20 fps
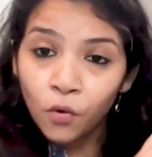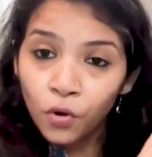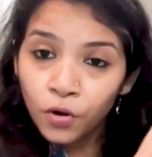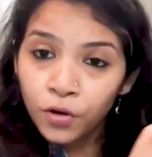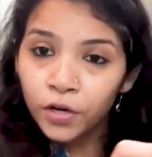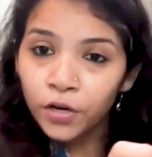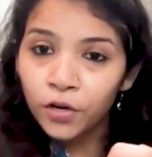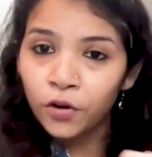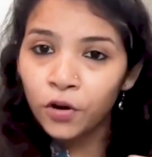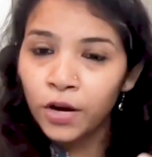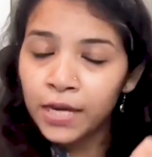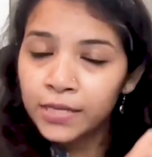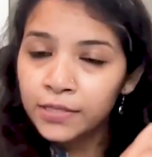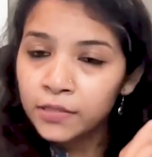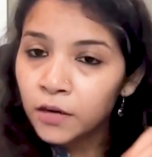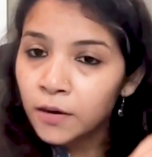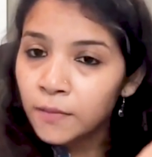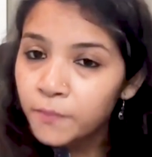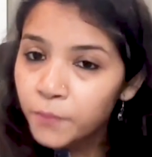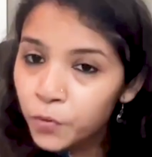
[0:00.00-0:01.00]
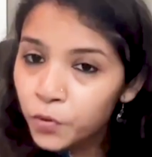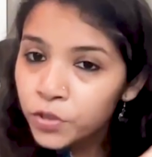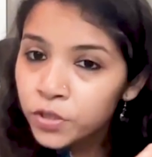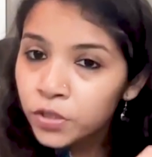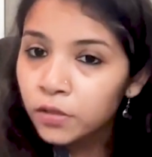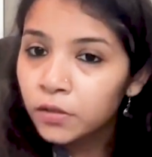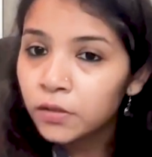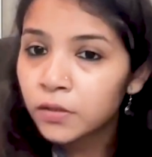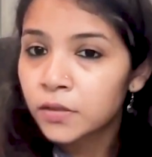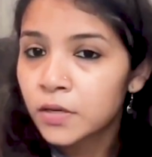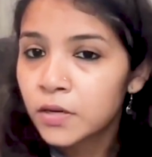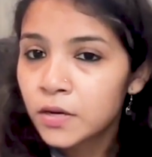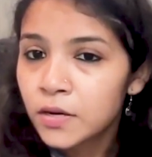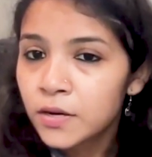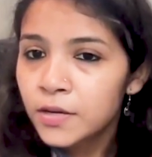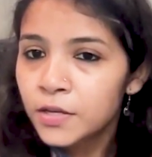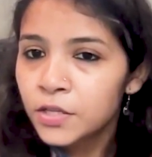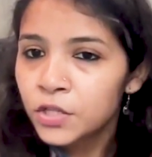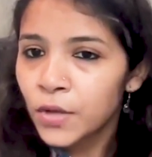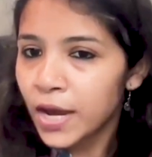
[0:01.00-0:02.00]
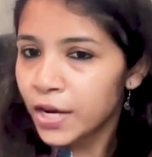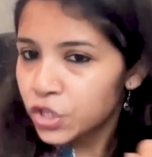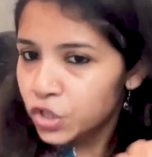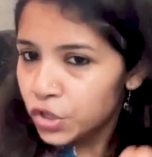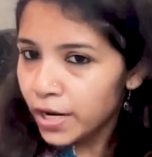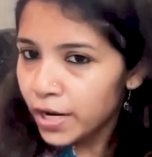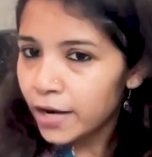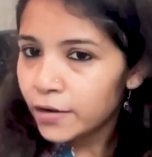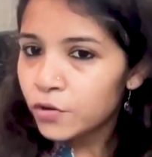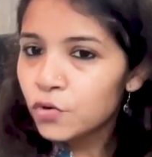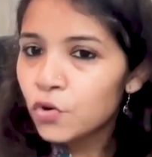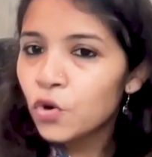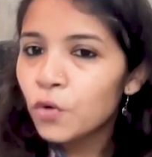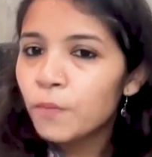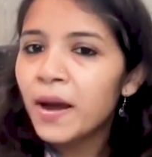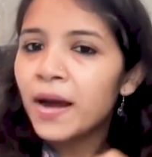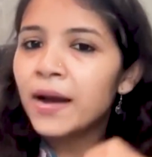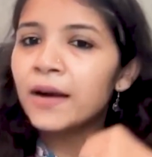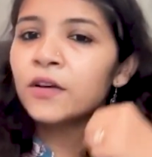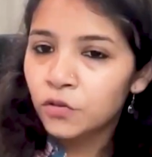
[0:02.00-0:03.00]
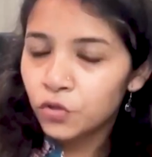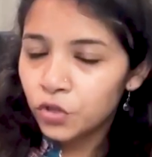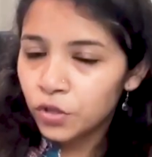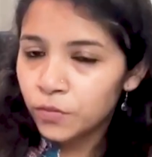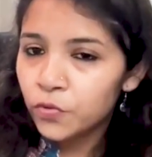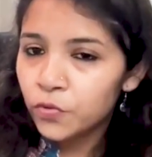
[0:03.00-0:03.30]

owner or as a composer. So actually I had to go back to the